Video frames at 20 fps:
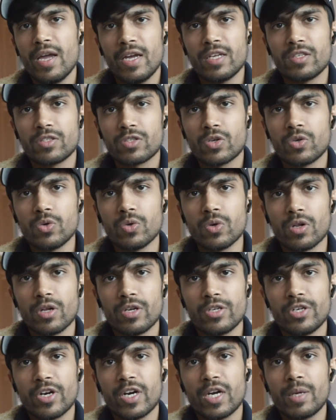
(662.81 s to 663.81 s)
In school,
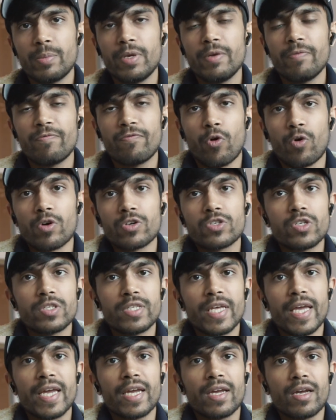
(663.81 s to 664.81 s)
you're going to be forced to
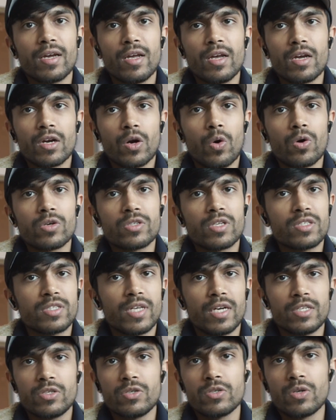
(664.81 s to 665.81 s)
take courses
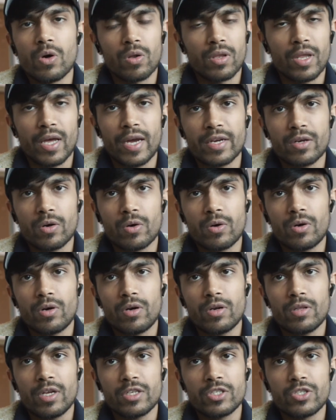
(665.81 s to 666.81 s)
that you don't like
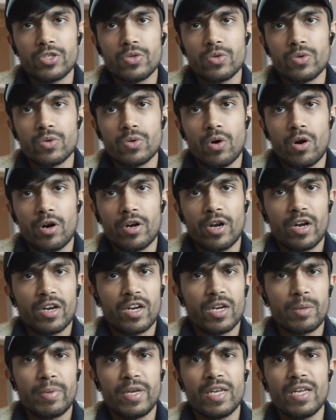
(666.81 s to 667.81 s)
or that you are not
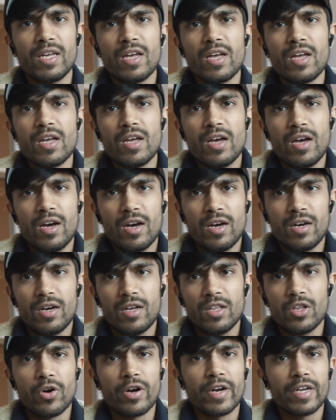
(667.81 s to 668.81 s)
going to be
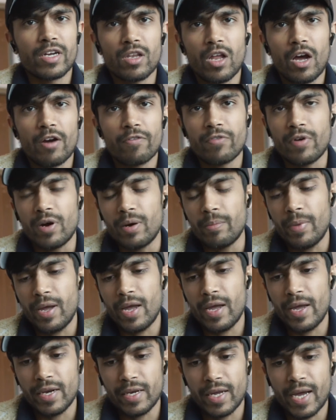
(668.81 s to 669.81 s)
learning a lot from.
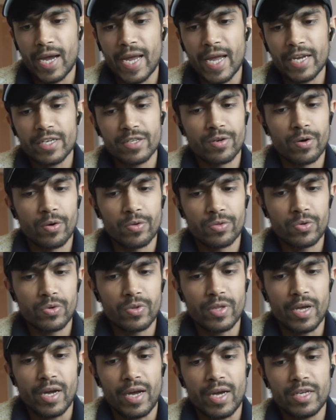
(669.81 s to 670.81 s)
And I had to go
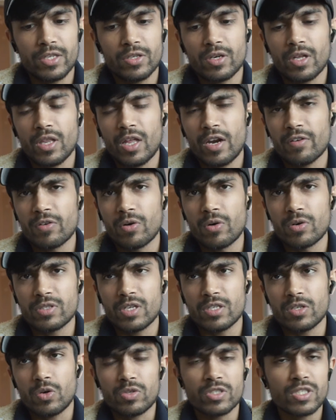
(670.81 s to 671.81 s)
through that. I took a lot of
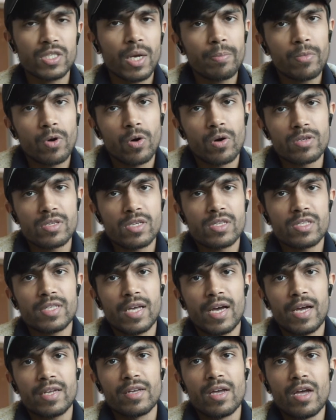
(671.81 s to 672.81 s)
courses or some courses
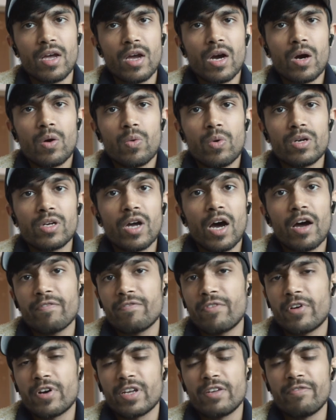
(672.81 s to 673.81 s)
that were not
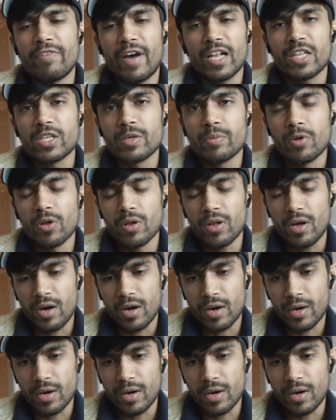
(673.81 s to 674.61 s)
very valuable.